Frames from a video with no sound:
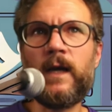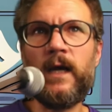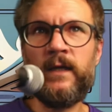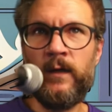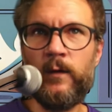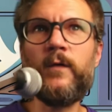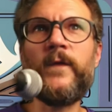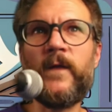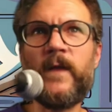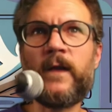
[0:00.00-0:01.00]
I know a
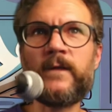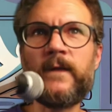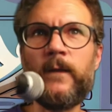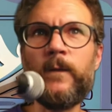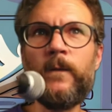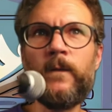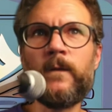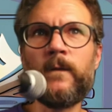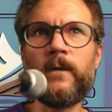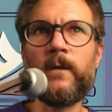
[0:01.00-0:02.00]
thing or two,
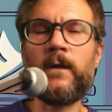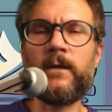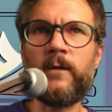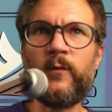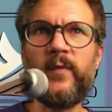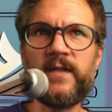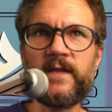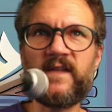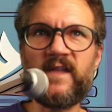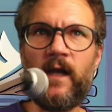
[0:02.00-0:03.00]
know a bunch
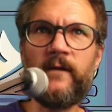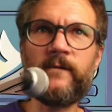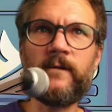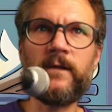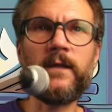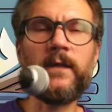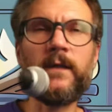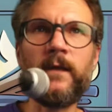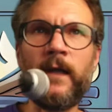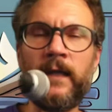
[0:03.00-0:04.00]
of stuff,
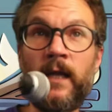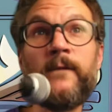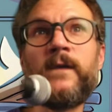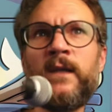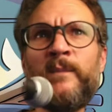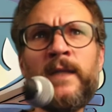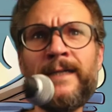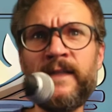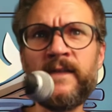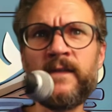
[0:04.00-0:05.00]
and I've got a
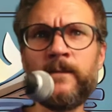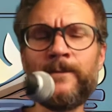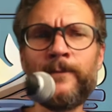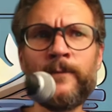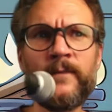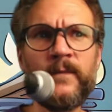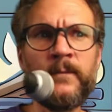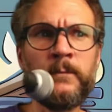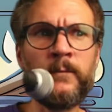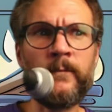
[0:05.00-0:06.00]
place
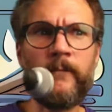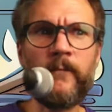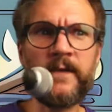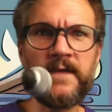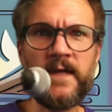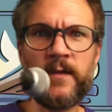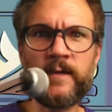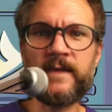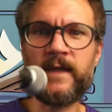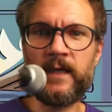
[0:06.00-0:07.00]
where
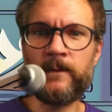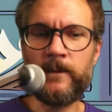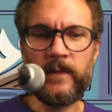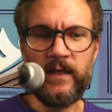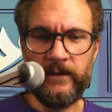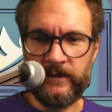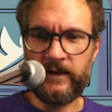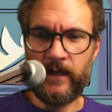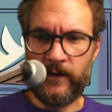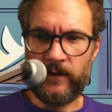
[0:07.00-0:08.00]
singers can be
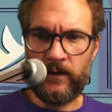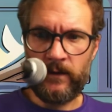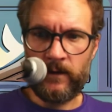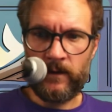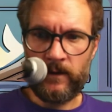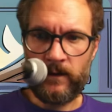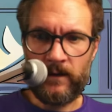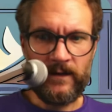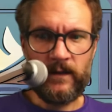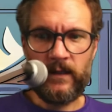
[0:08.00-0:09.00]
together,
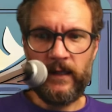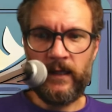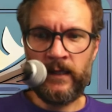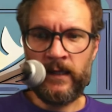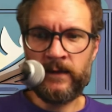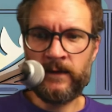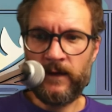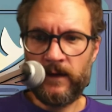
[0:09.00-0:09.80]
and